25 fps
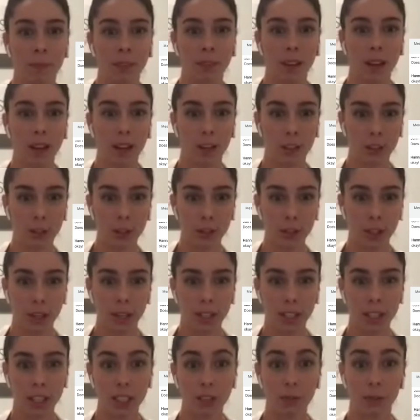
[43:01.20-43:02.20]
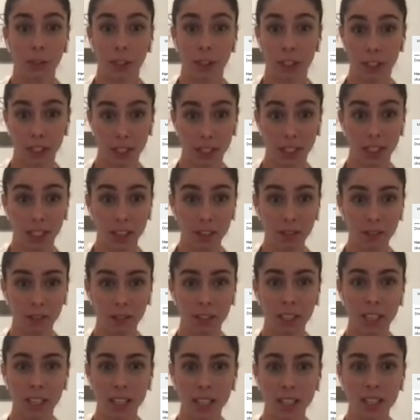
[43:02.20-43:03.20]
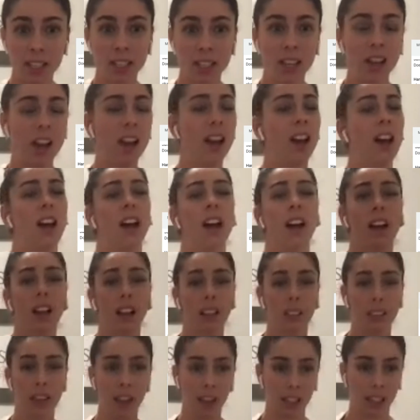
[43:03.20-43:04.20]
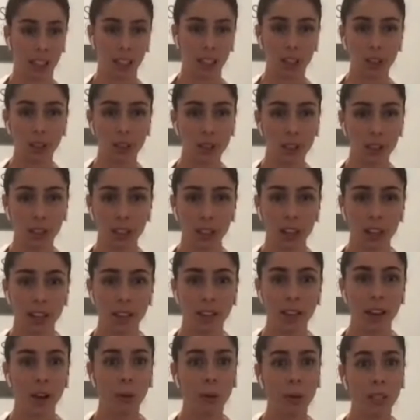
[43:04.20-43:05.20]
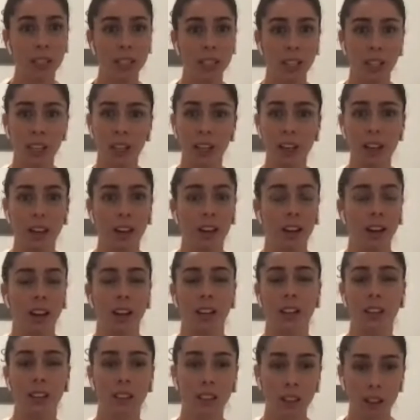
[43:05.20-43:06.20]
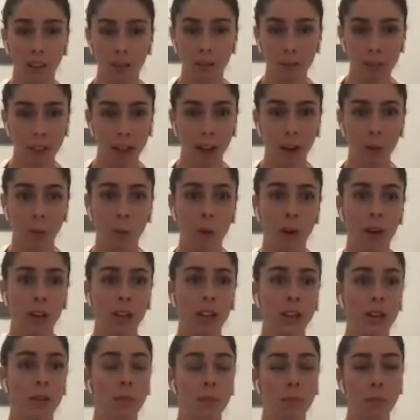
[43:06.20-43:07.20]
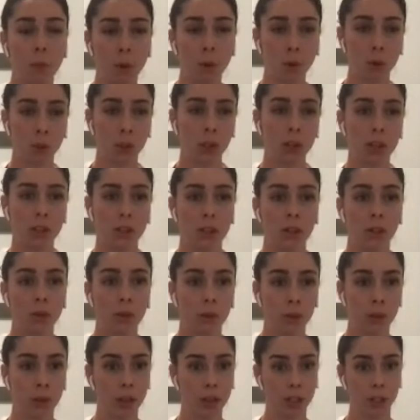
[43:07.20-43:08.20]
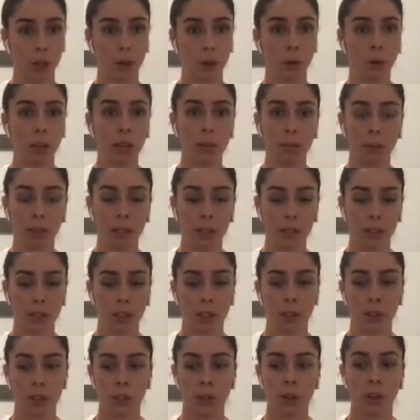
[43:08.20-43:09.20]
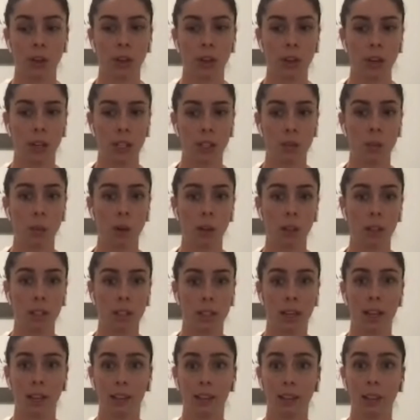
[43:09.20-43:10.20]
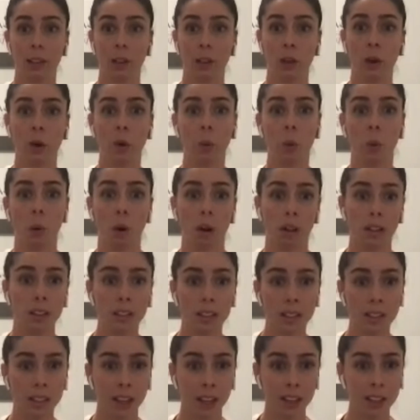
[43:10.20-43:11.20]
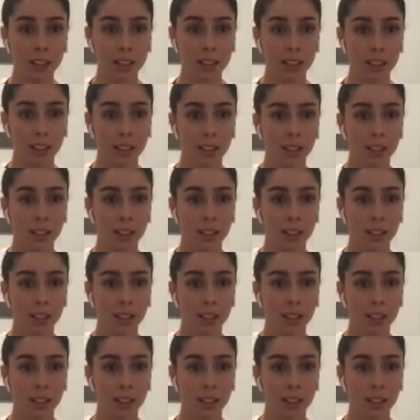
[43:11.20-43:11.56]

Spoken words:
Exercises for stiff knees. That heel slide that we did, I love that one. Motion is lotion. It's a great place to start, as well as that little quad set.